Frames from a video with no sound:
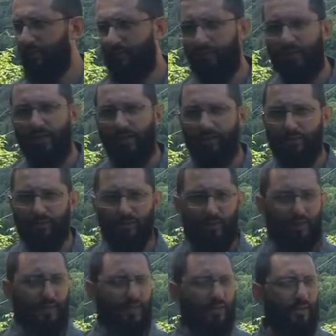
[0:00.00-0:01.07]
lost relatives and
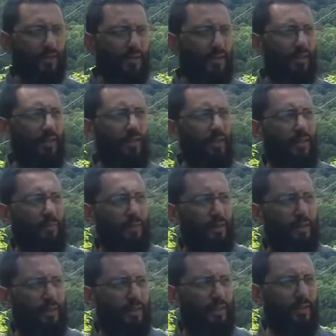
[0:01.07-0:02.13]
things,
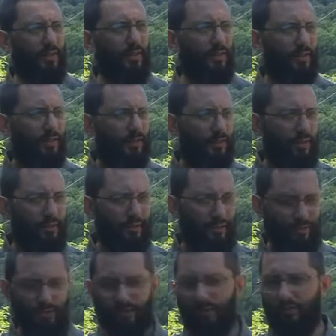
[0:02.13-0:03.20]
but you know,
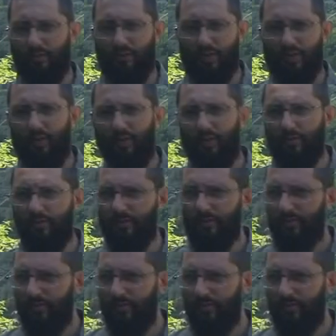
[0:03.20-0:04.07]
that you're going to run into.